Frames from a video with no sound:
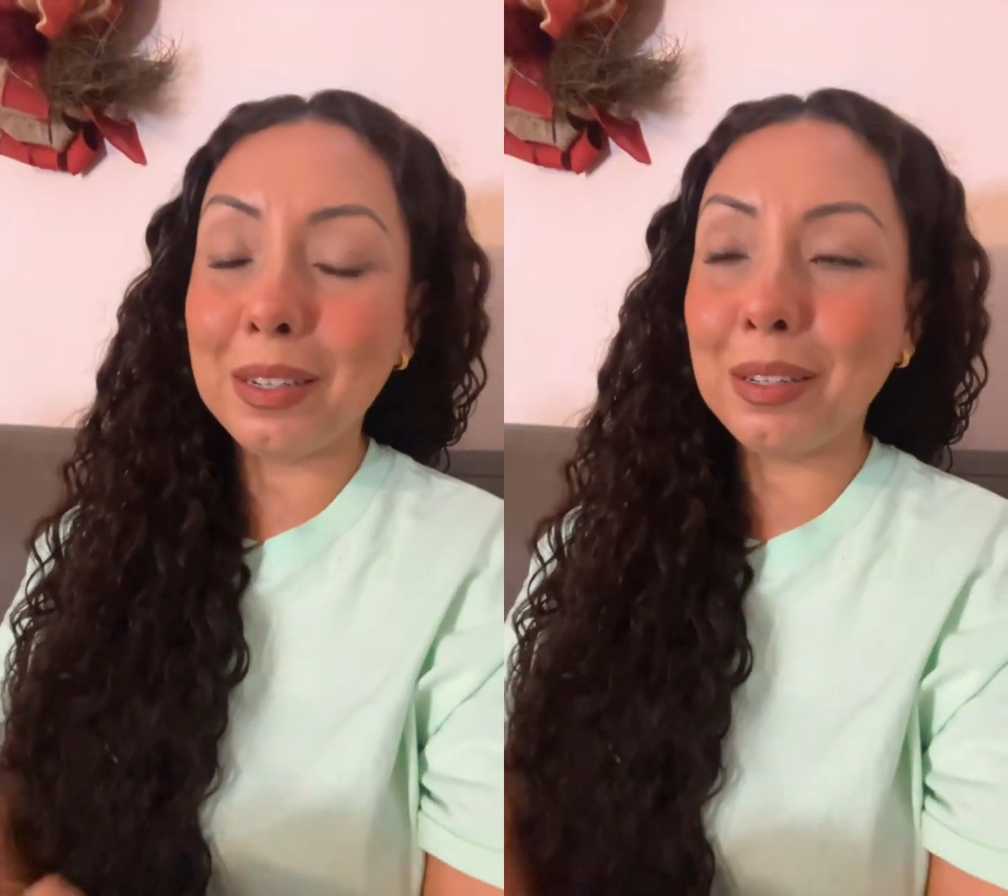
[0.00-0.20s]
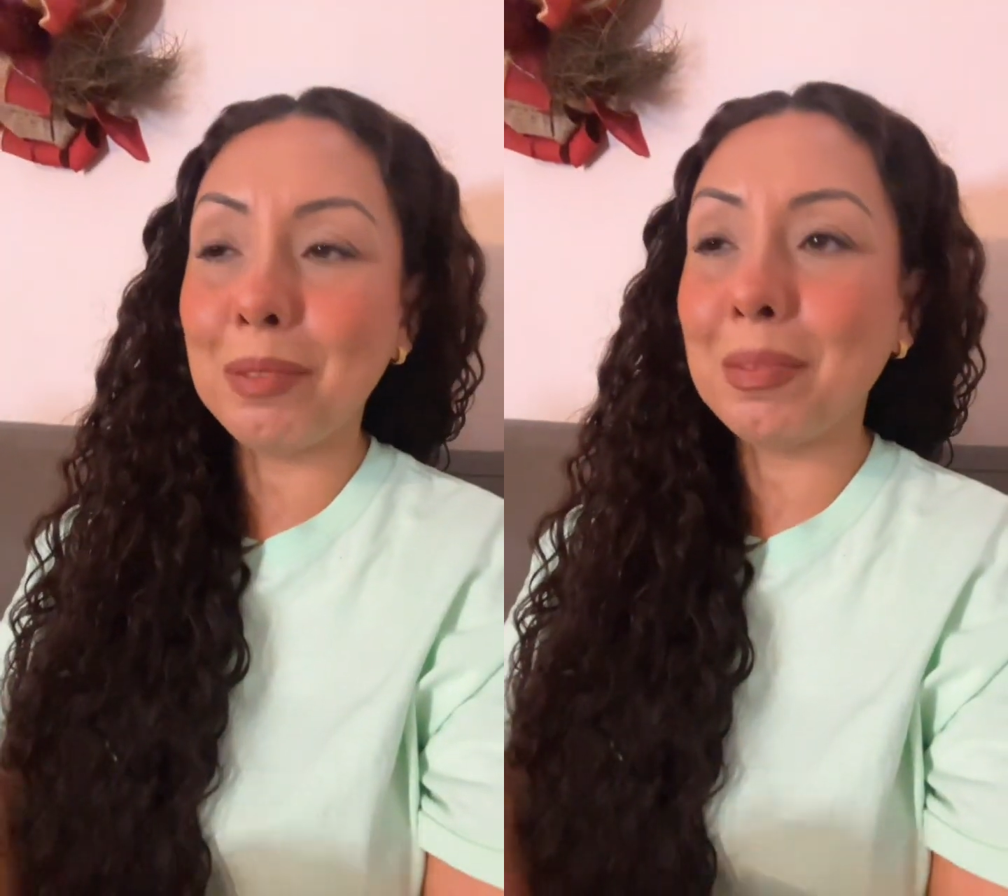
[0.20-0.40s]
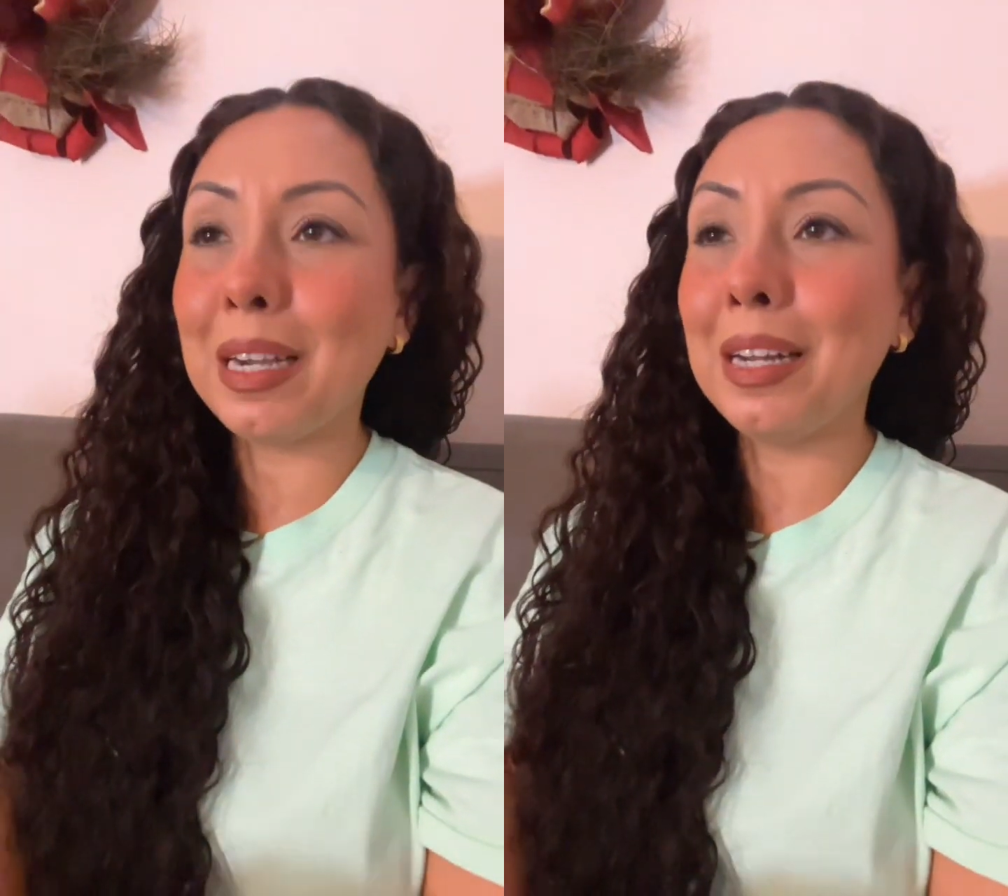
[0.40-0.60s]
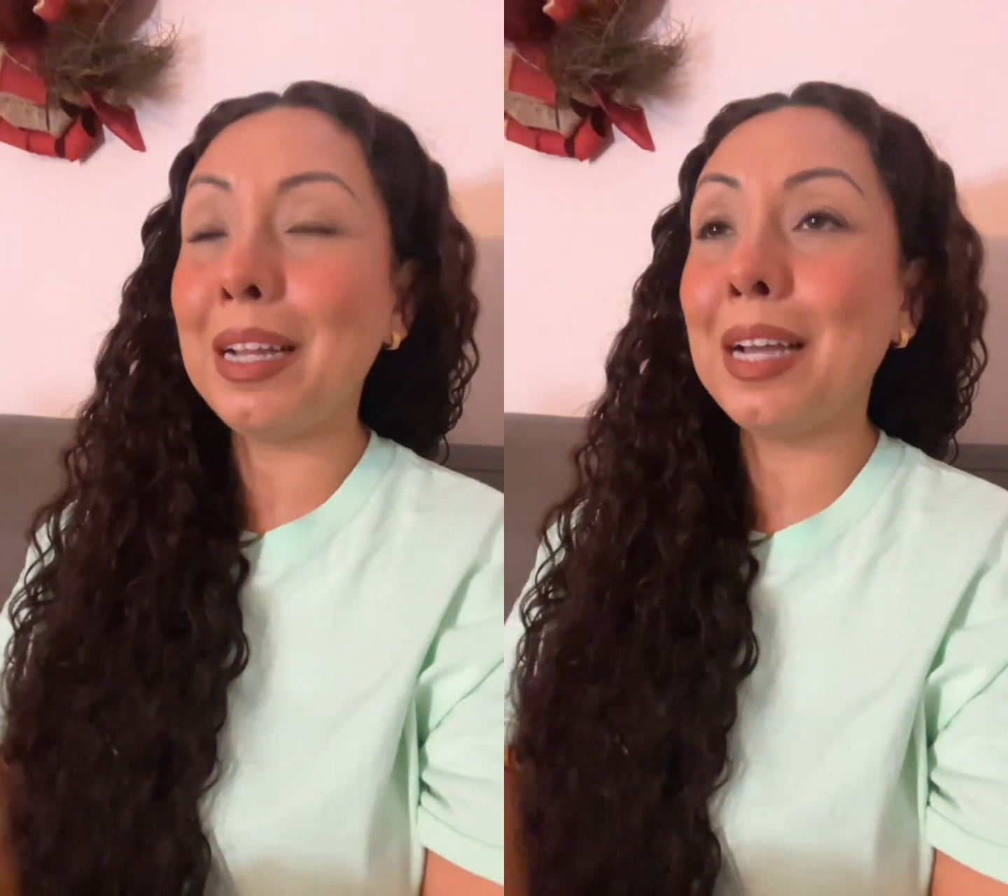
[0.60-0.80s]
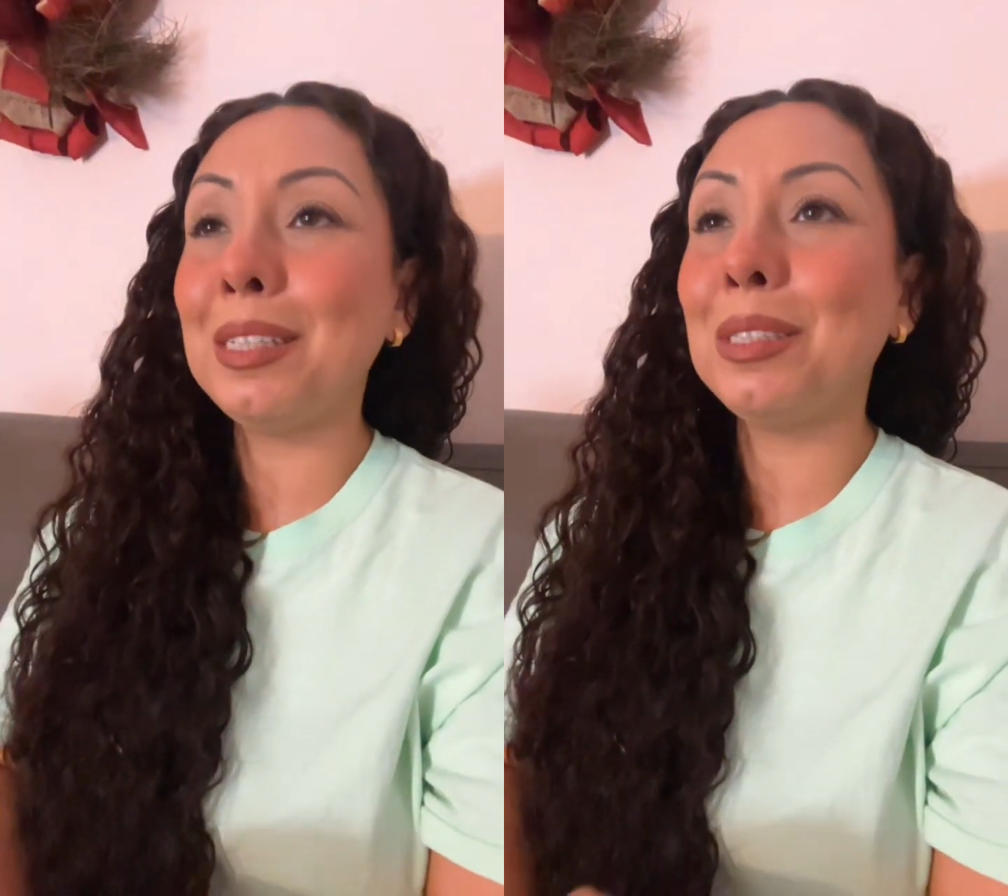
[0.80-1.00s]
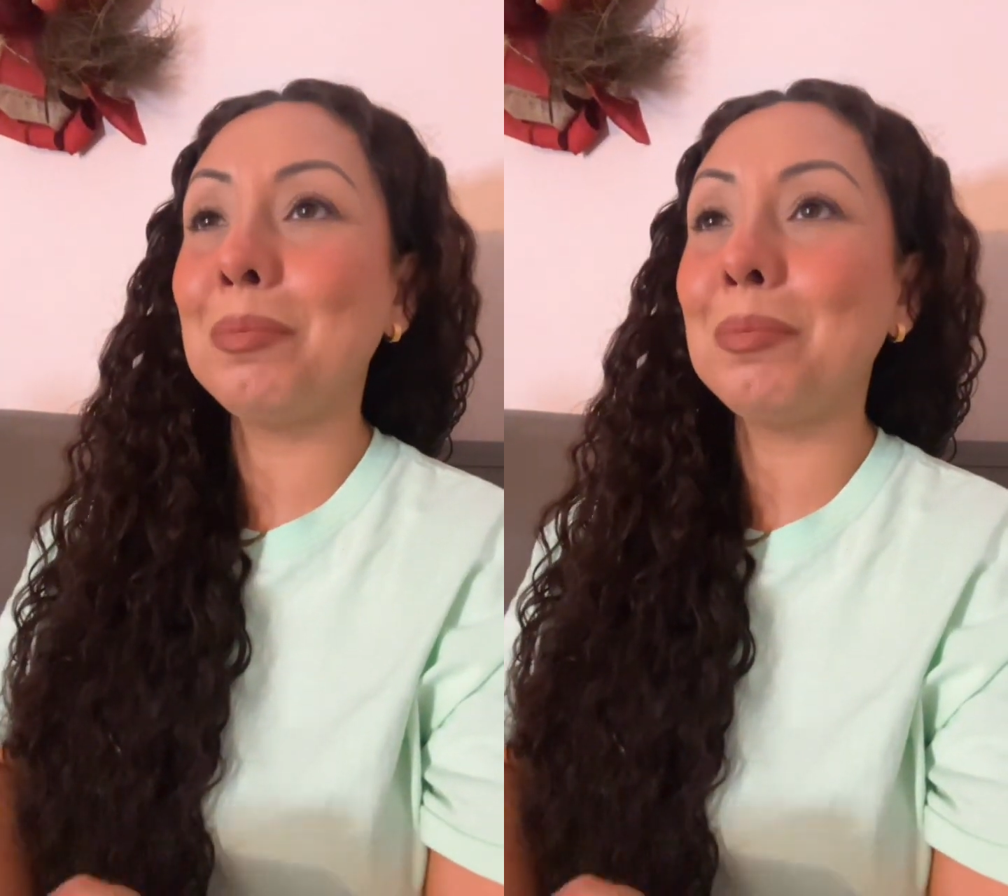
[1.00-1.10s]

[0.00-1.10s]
God has